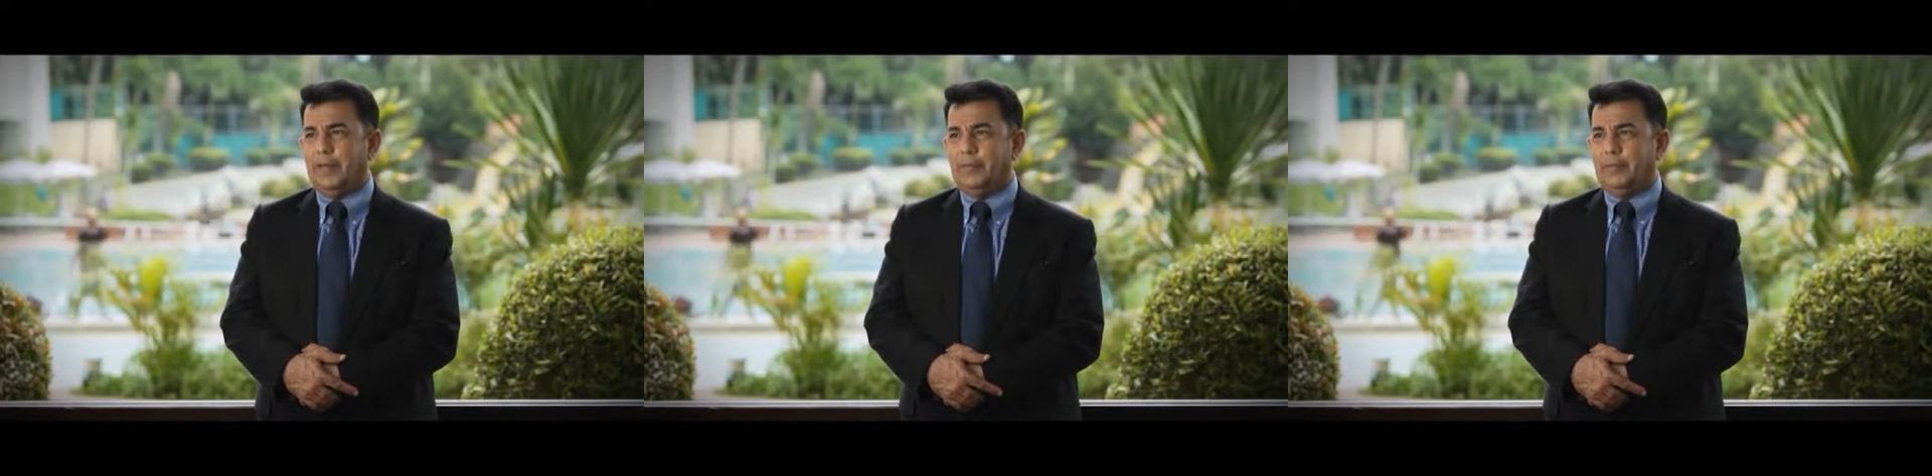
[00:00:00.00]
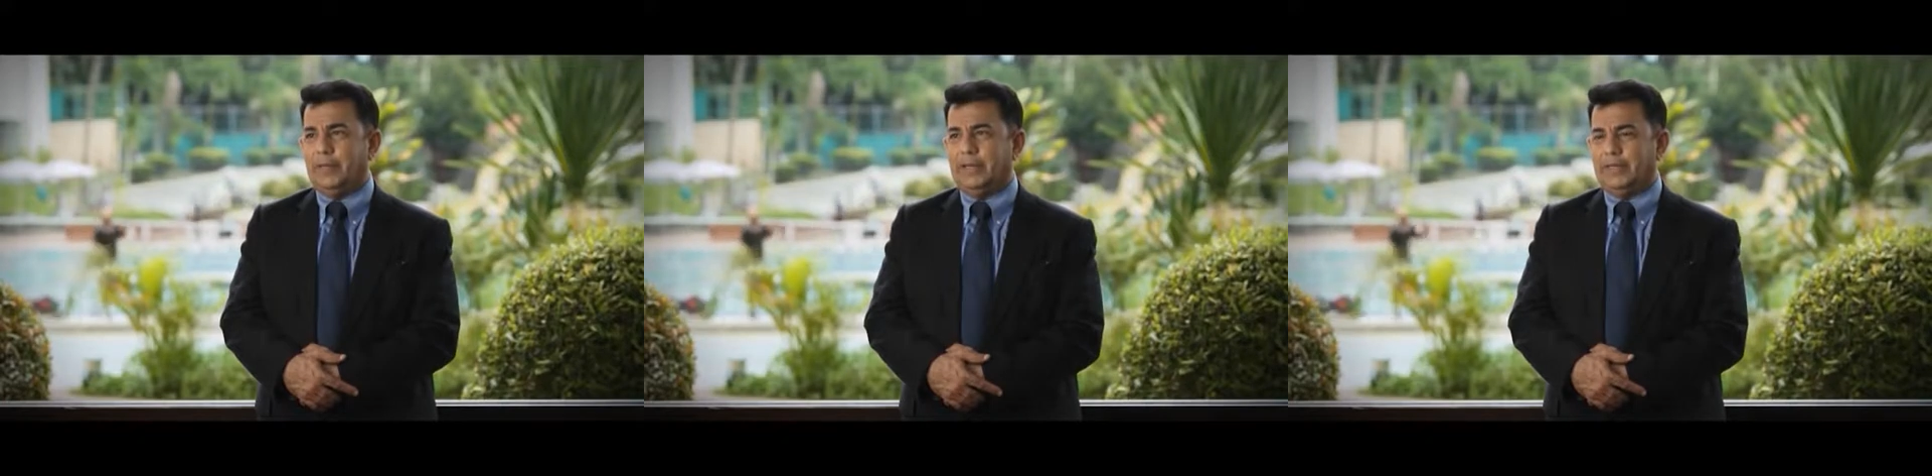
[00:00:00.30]

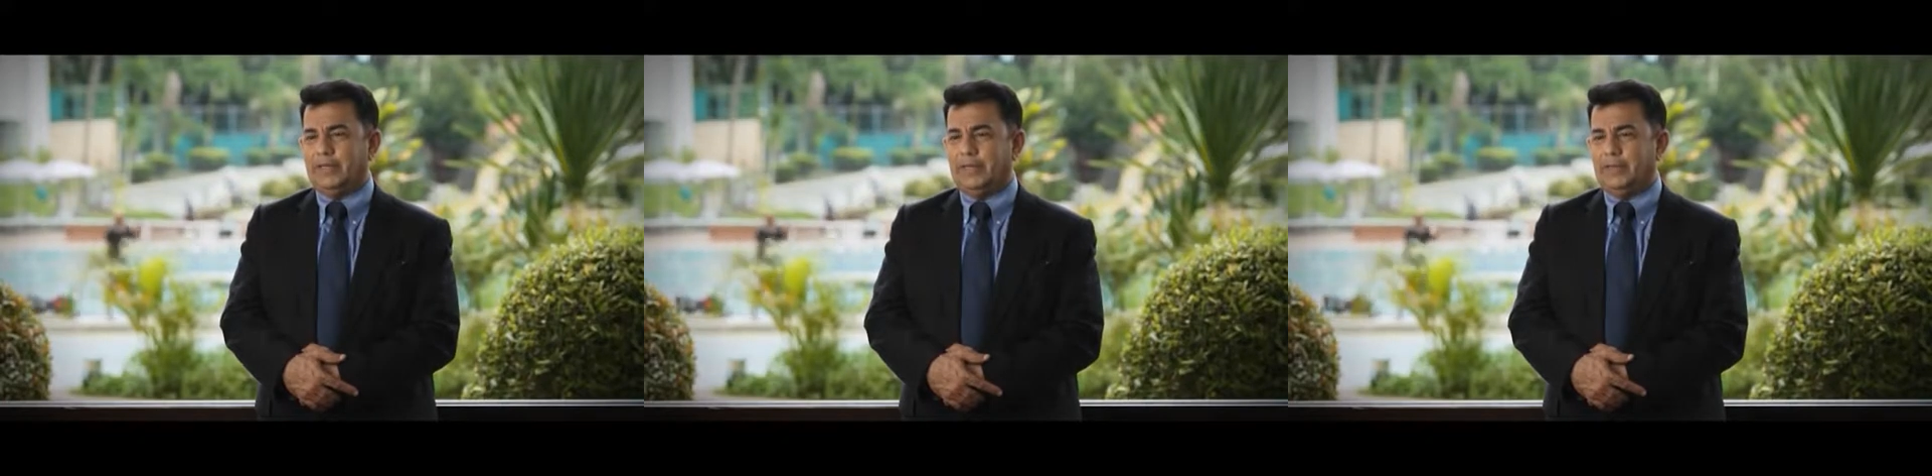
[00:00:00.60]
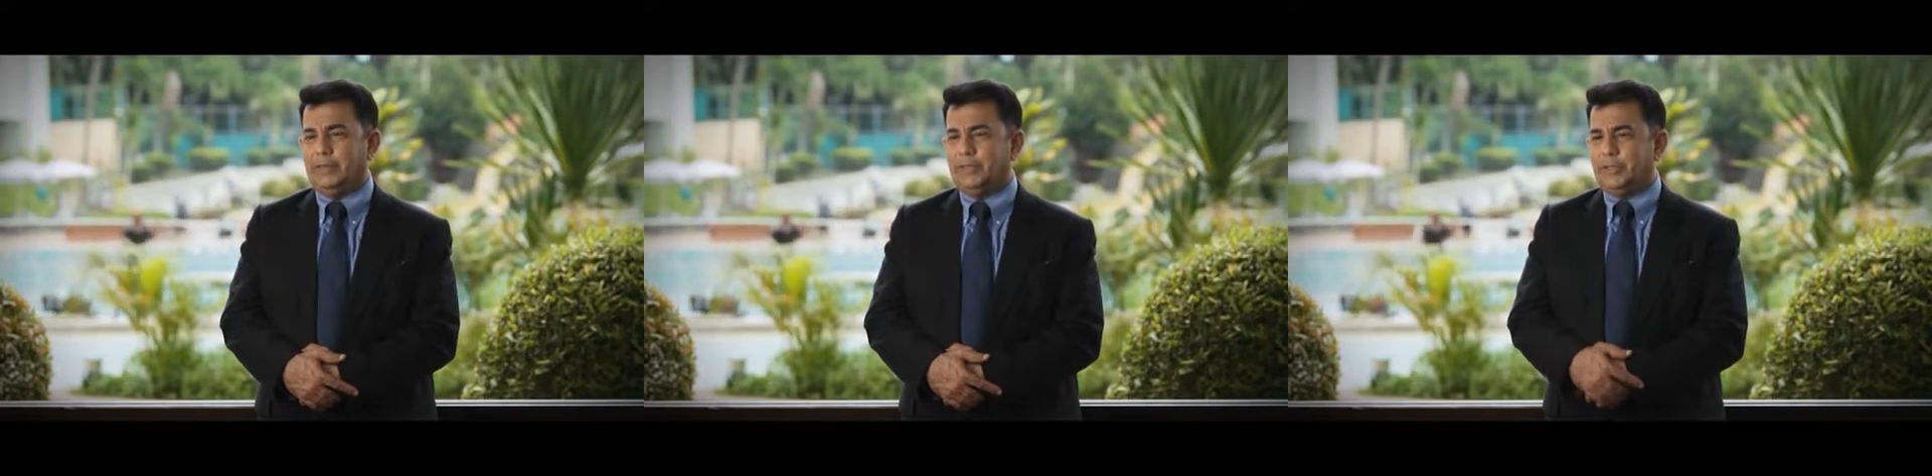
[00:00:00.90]
network marketing, and I
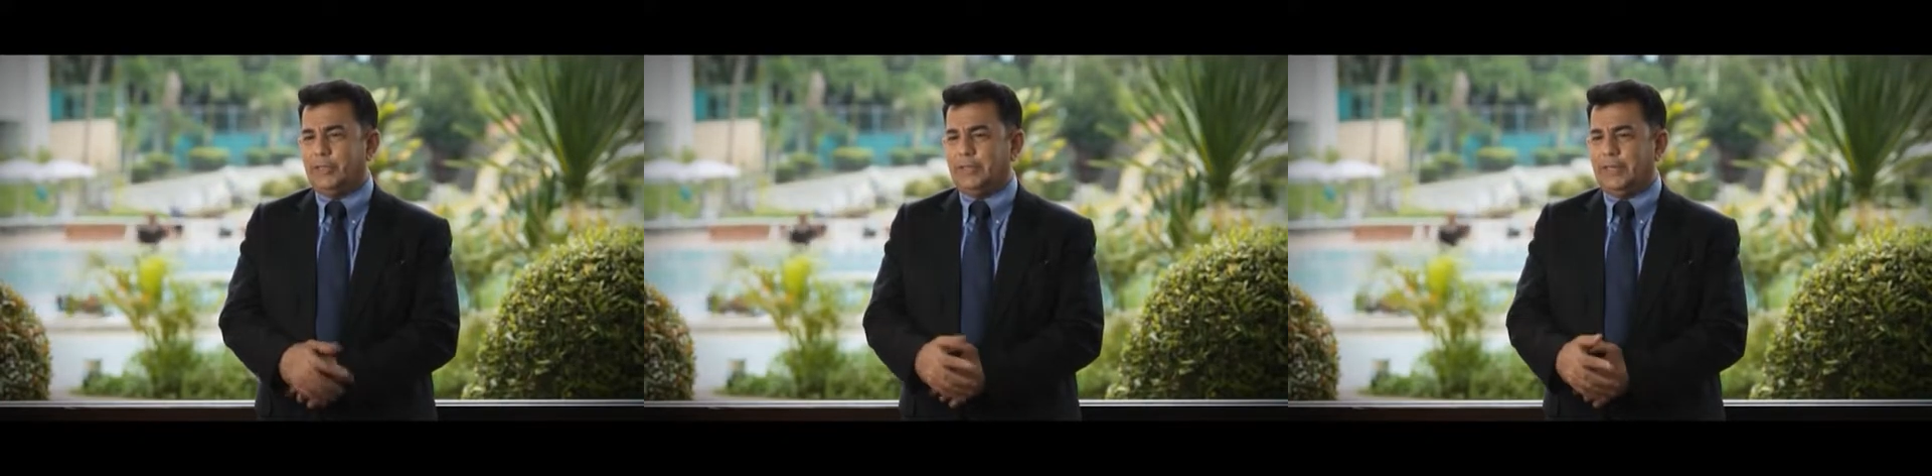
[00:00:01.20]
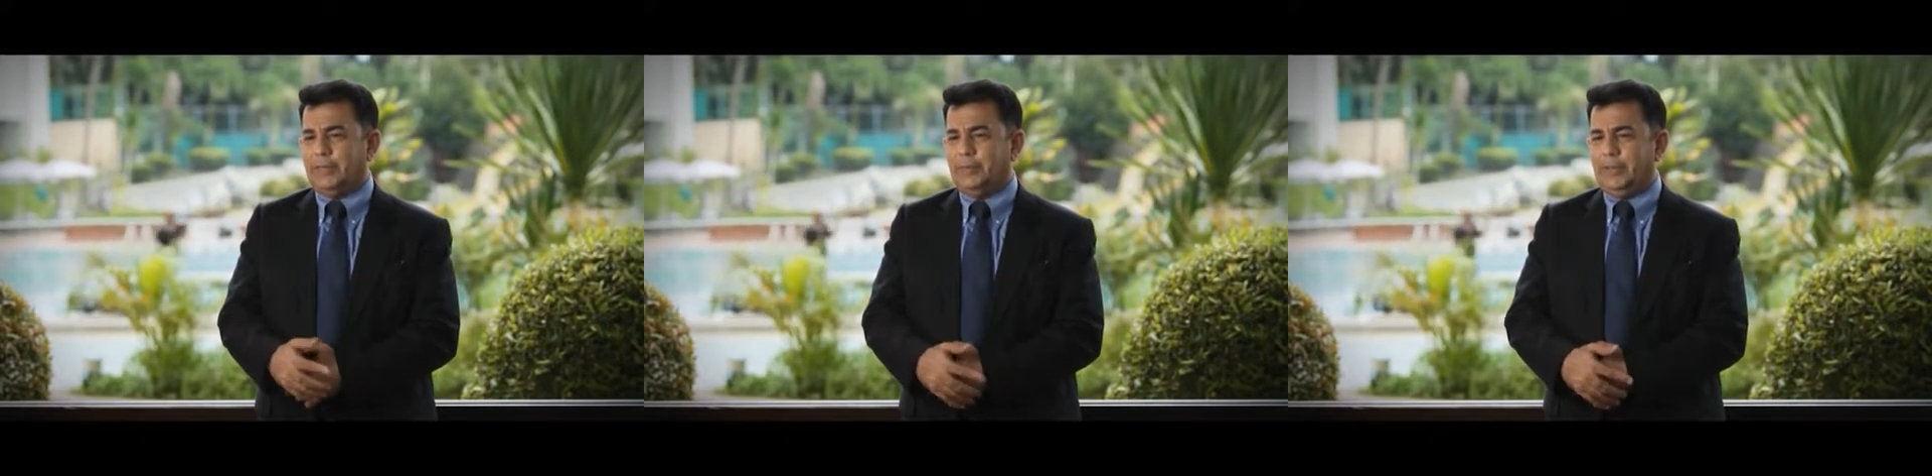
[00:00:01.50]
got so
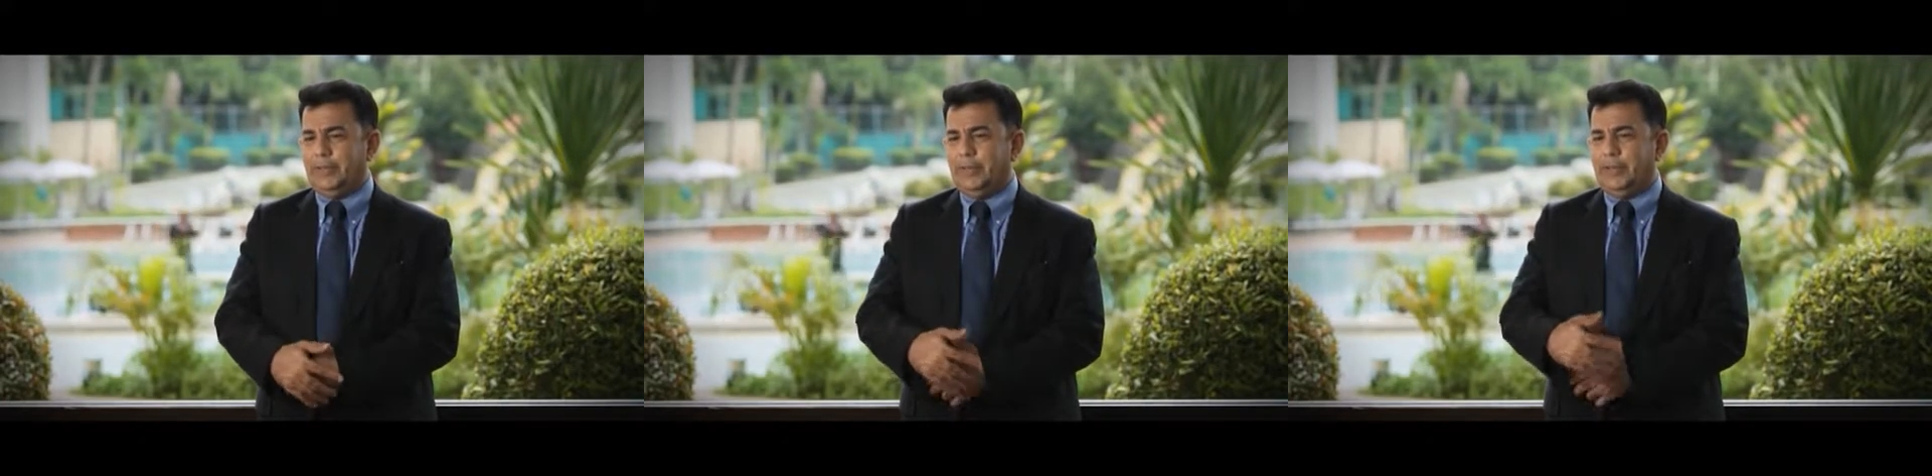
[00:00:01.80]
excited about it.